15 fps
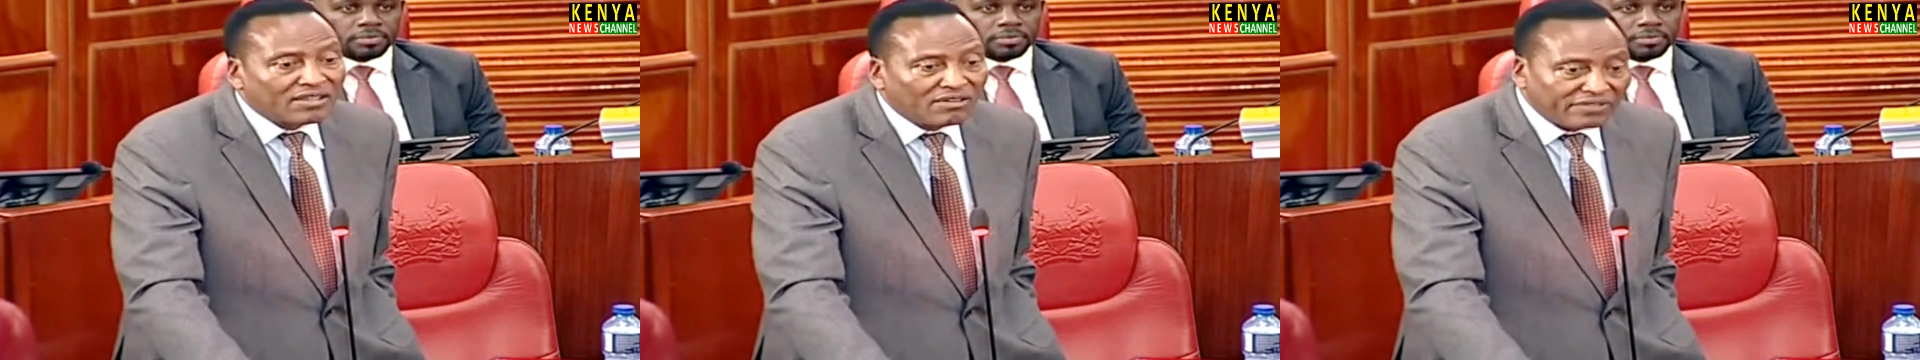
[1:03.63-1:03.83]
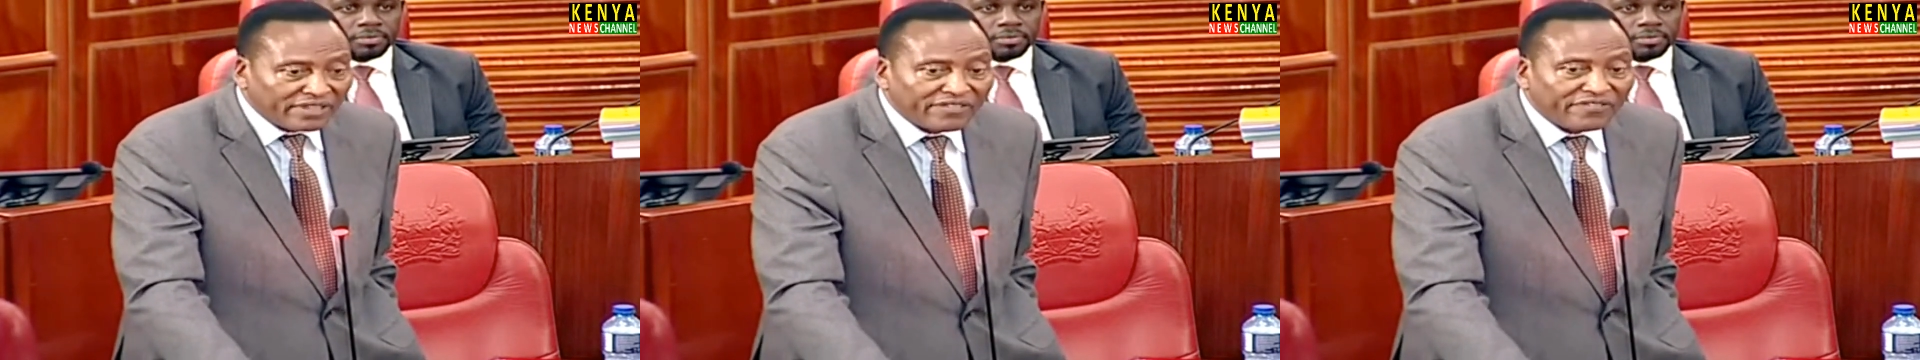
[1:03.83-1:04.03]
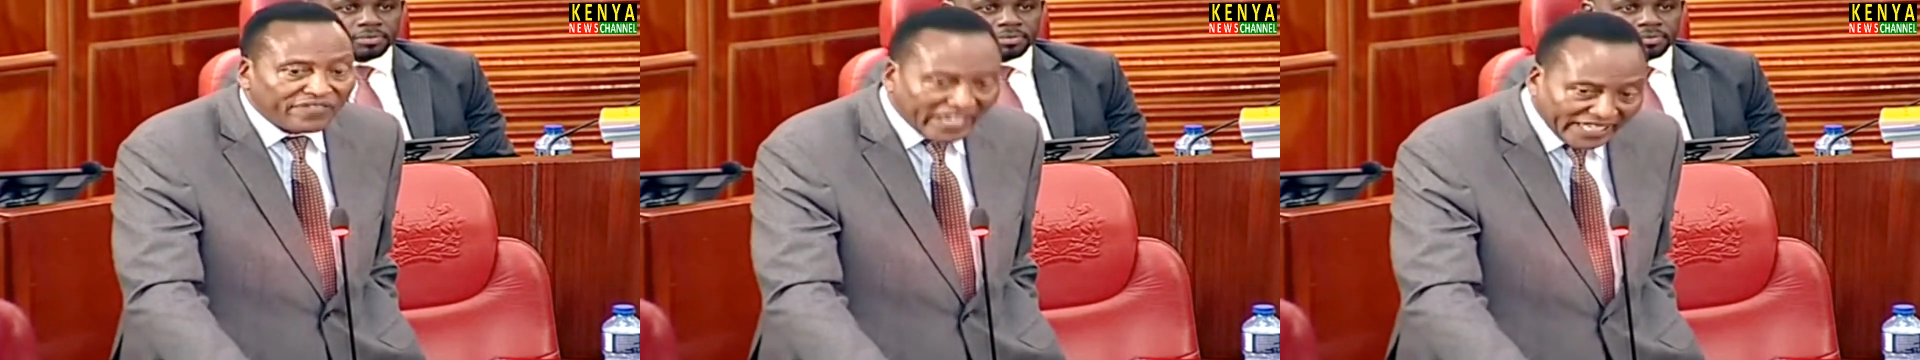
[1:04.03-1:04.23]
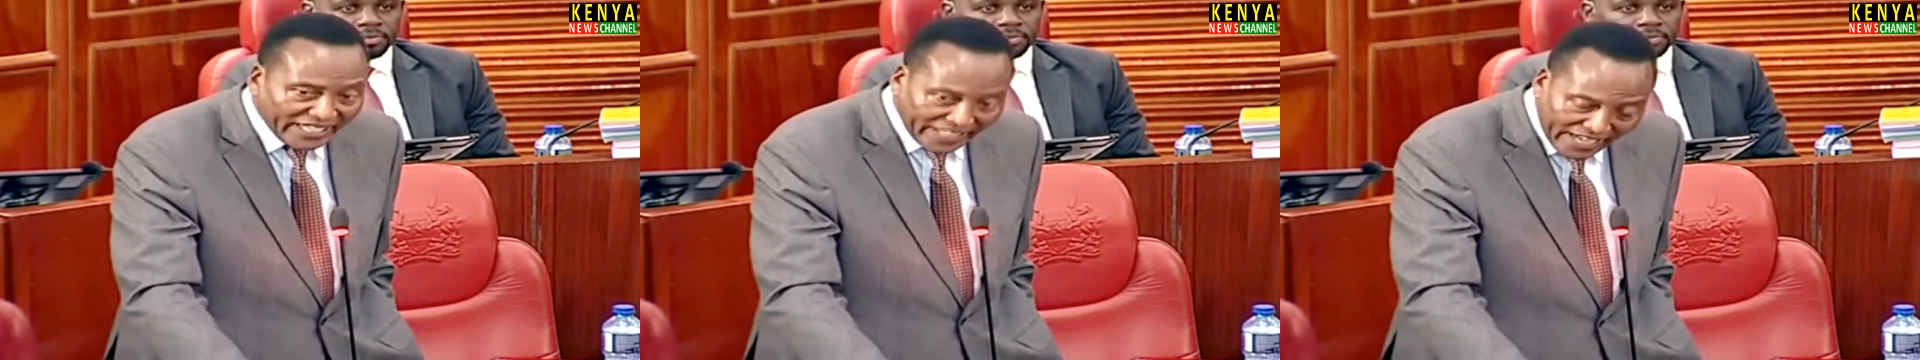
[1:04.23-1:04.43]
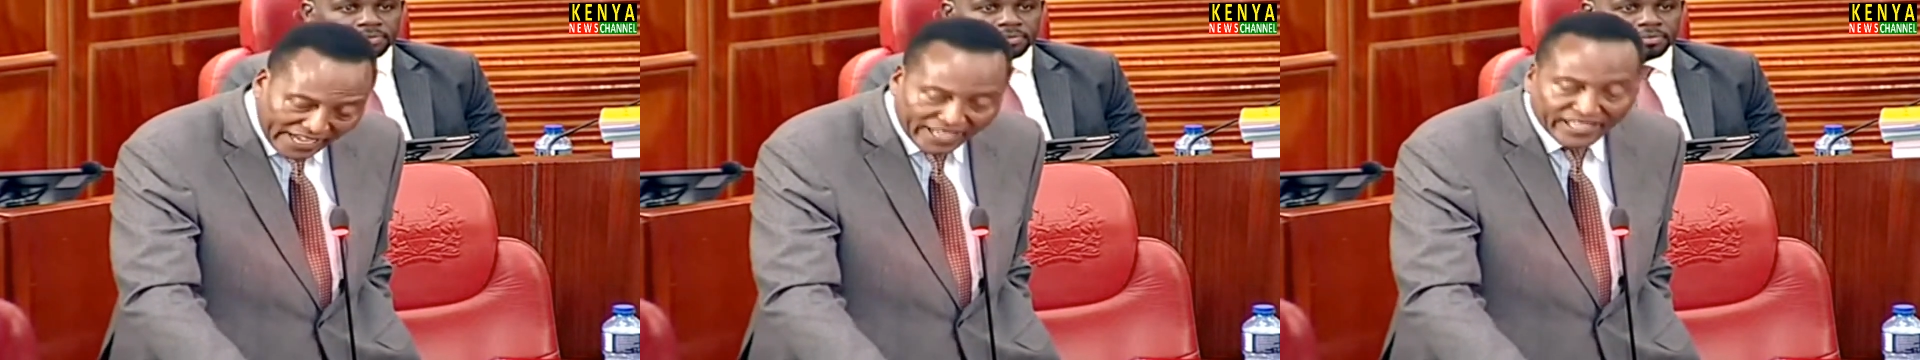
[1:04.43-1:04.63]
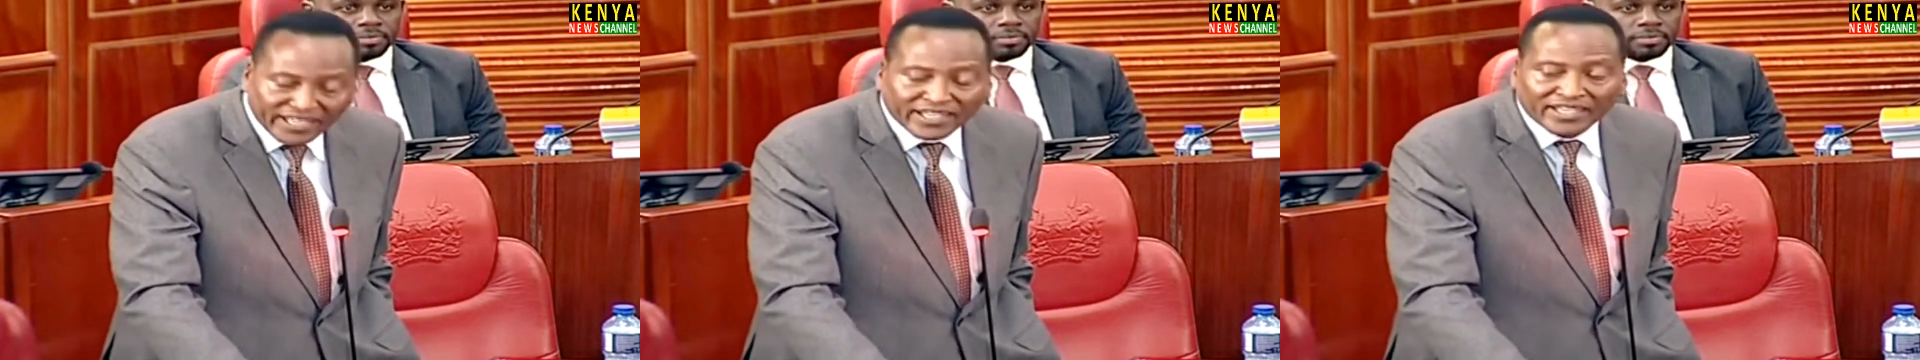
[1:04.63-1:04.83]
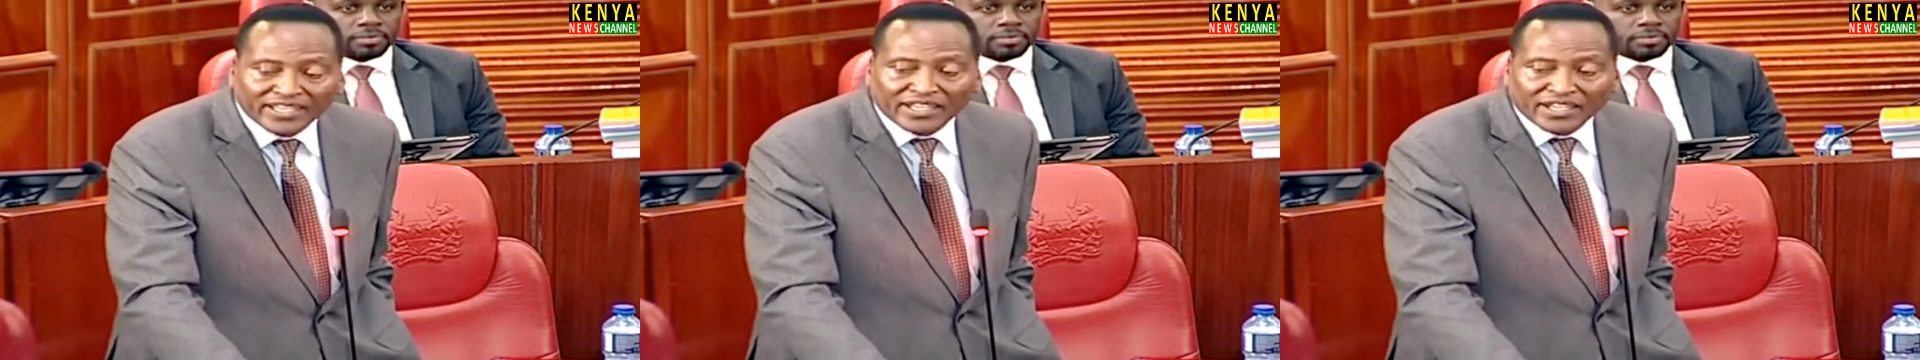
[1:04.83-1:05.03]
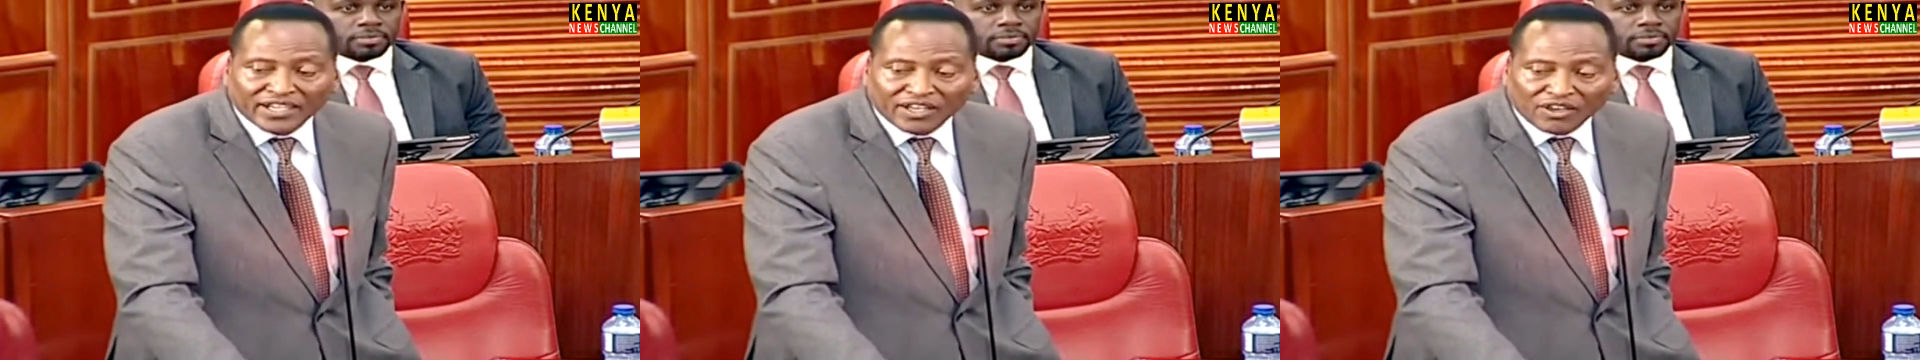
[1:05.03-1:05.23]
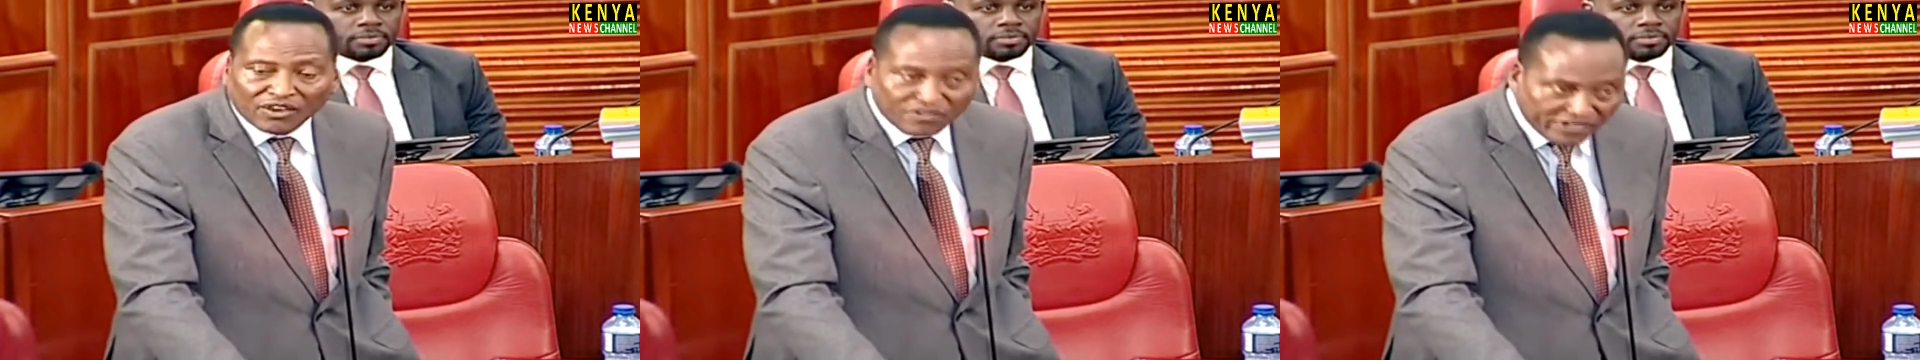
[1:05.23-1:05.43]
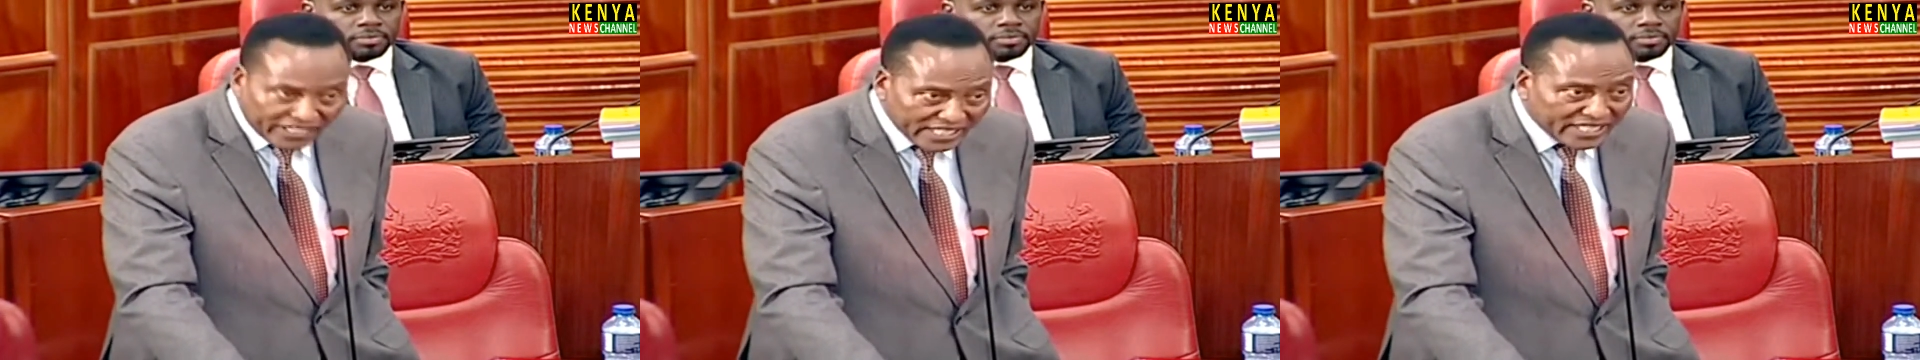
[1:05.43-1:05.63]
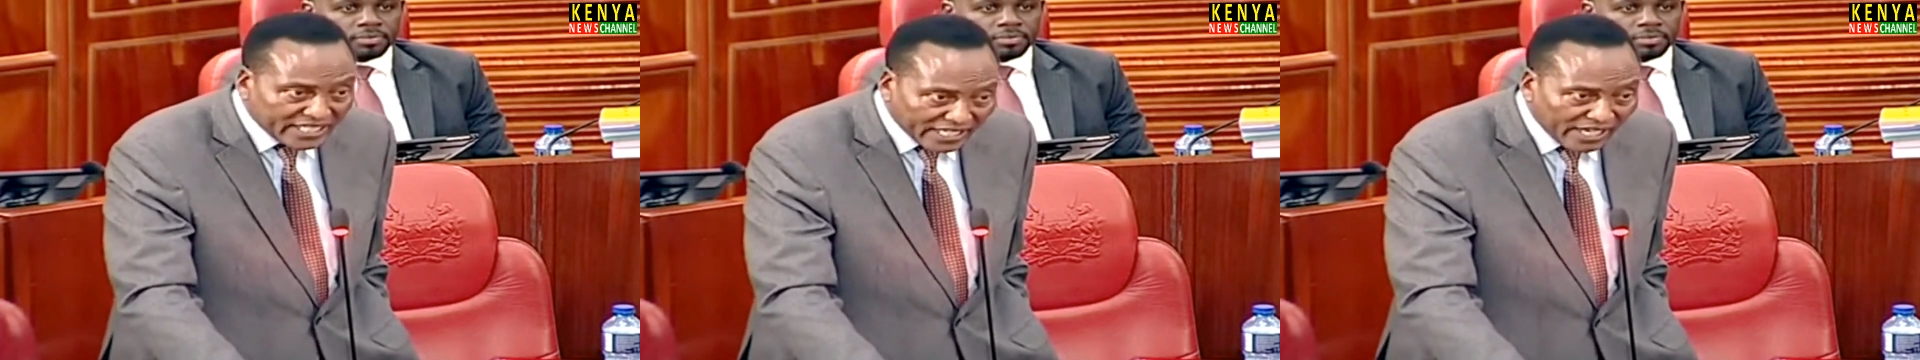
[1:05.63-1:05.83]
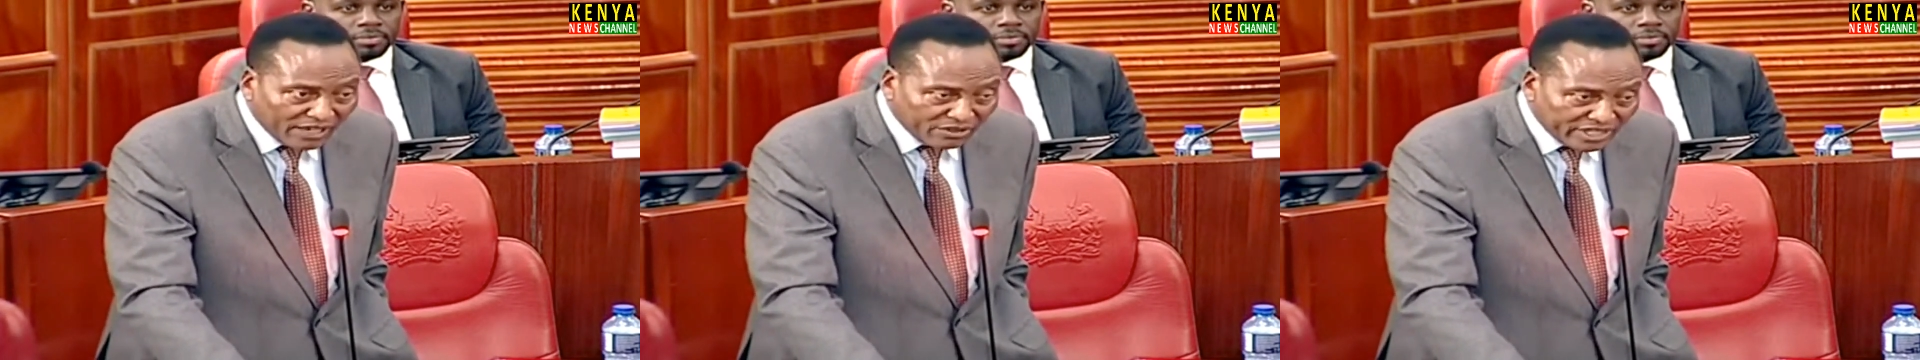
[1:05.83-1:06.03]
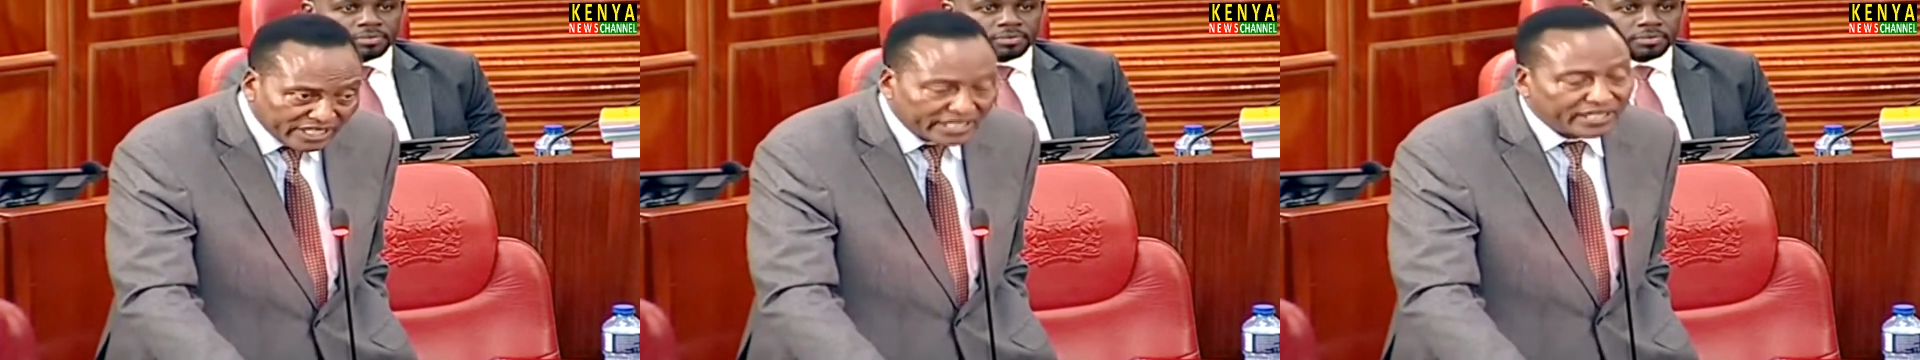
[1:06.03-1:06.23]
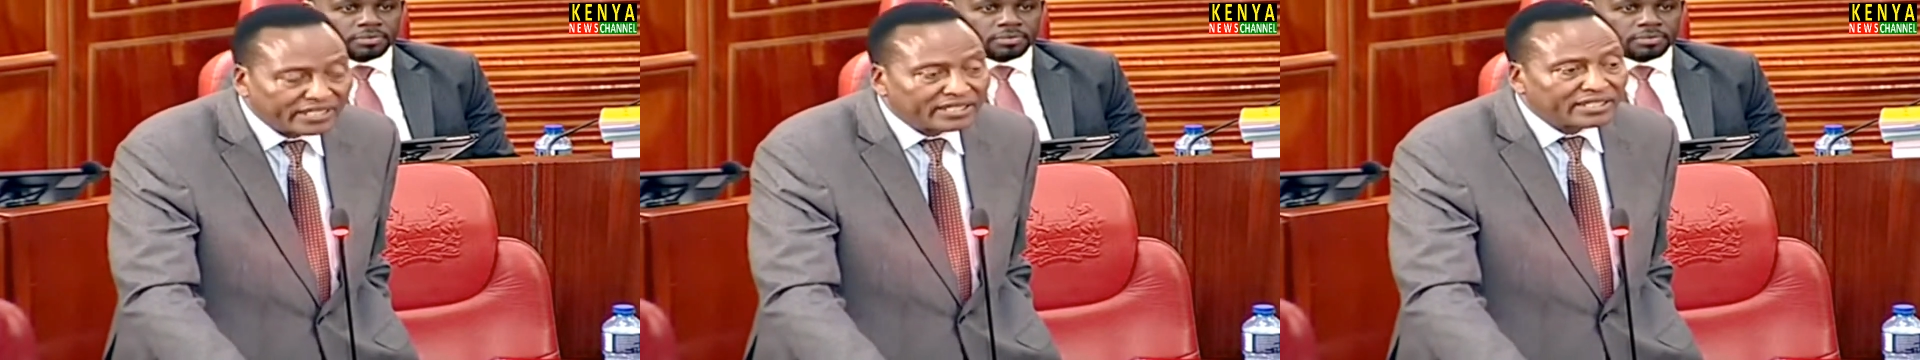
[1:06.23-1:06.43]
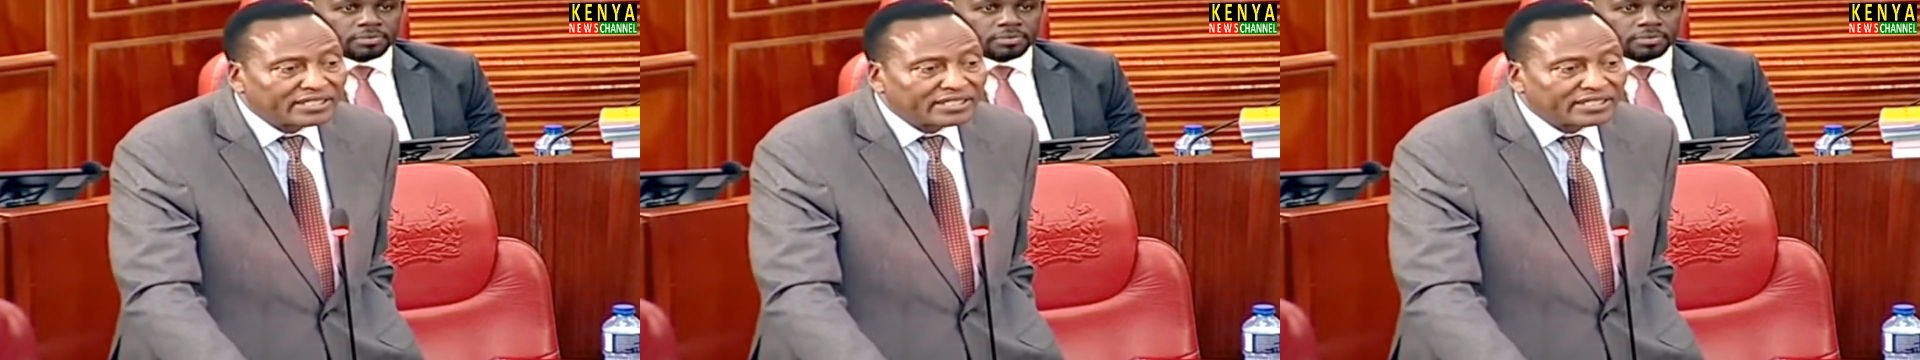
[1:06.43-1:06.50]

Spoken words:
of the failure of Kisii County.